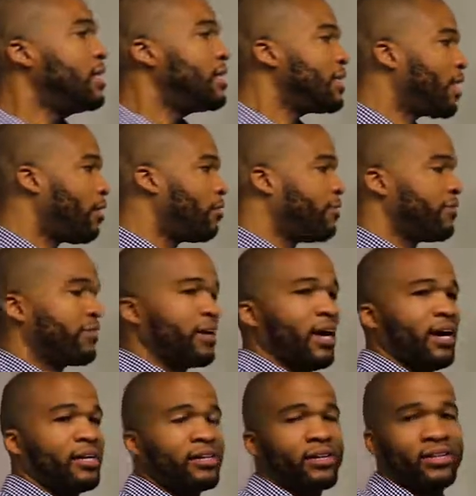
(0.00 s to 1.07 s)
now we've
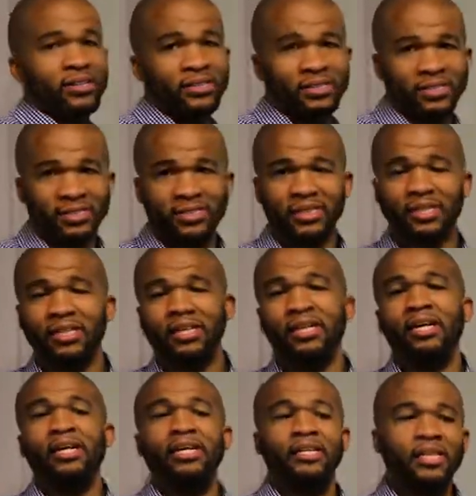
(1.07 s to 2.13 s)
gotten urgency.
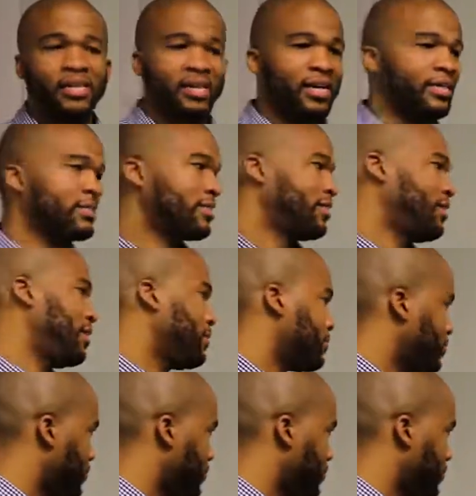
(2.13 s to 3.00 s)
The next thing,